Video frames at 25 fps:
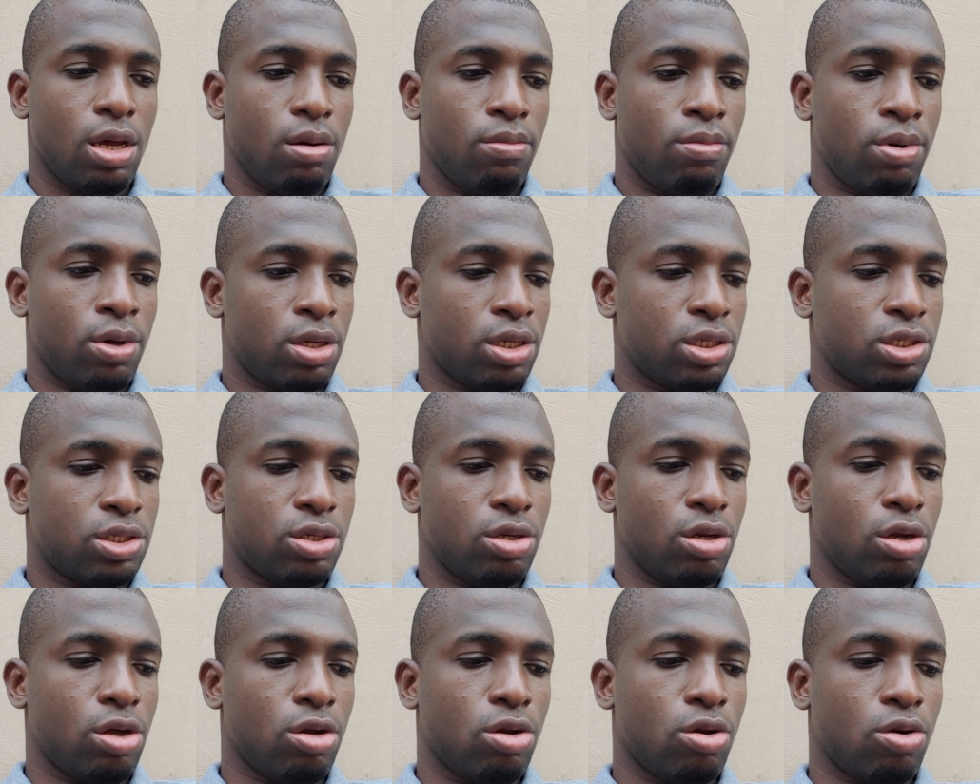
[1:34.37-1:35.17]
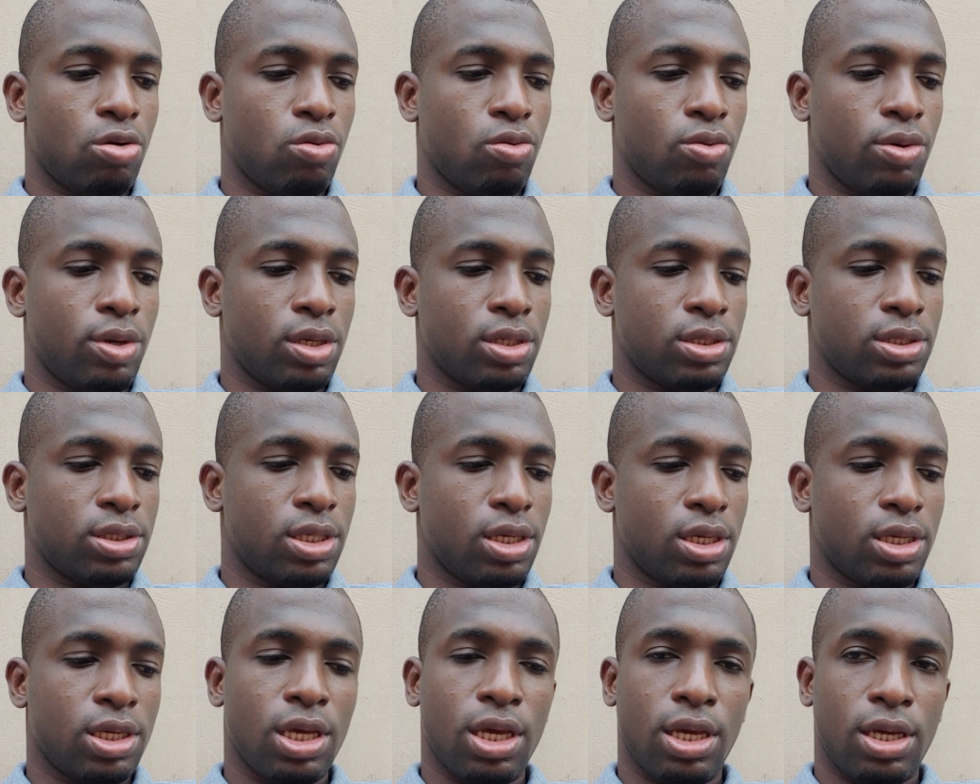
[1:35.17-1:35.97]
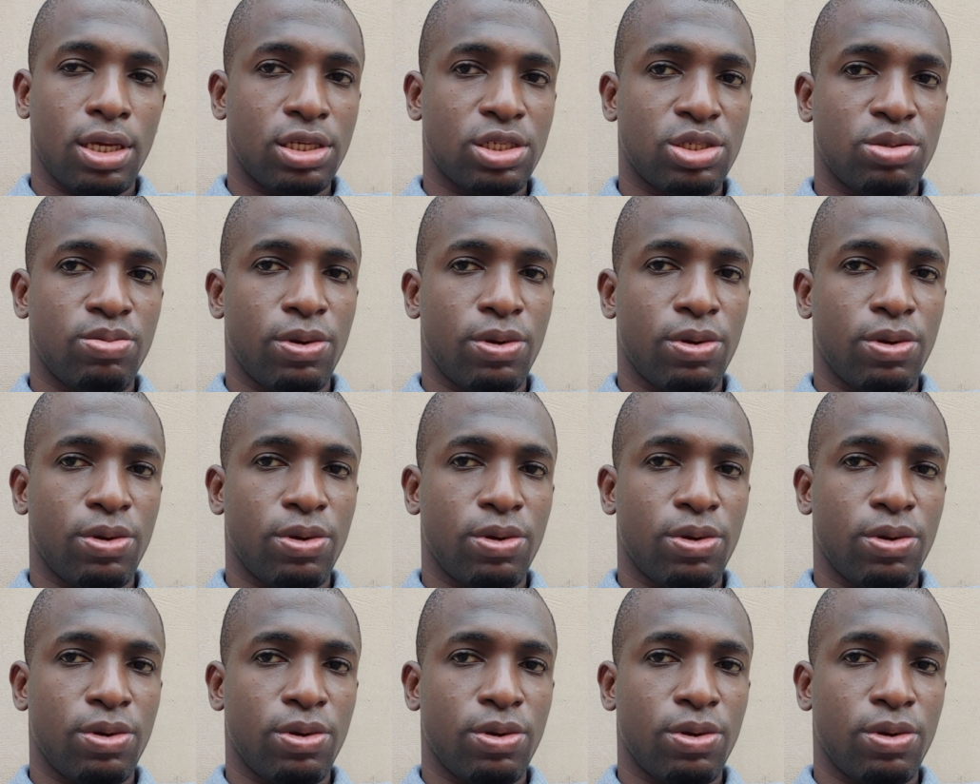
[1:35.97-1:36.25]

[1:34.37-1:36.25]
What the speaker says: but it's not always the case,